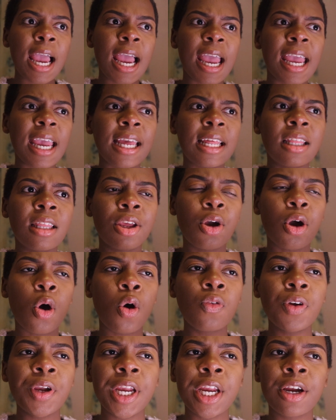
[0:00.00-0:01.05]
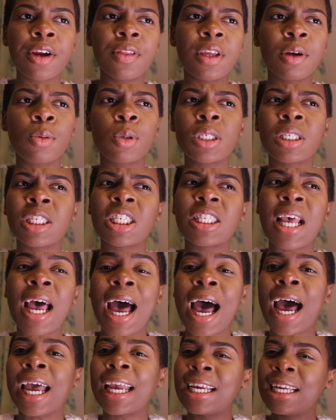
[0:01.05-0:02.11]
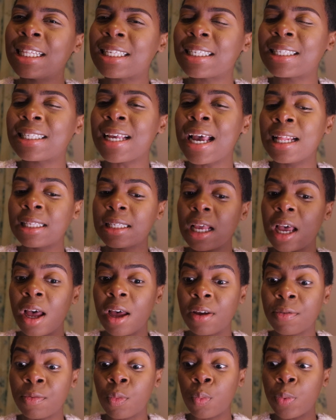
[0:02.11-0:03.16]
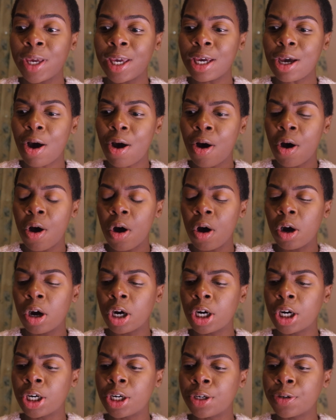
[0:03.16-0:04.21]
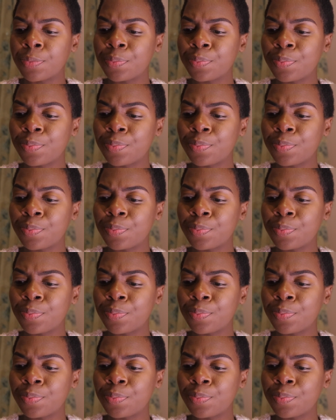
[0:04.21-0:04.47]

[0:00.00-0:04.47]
And over here, there was just a heightened sense of we are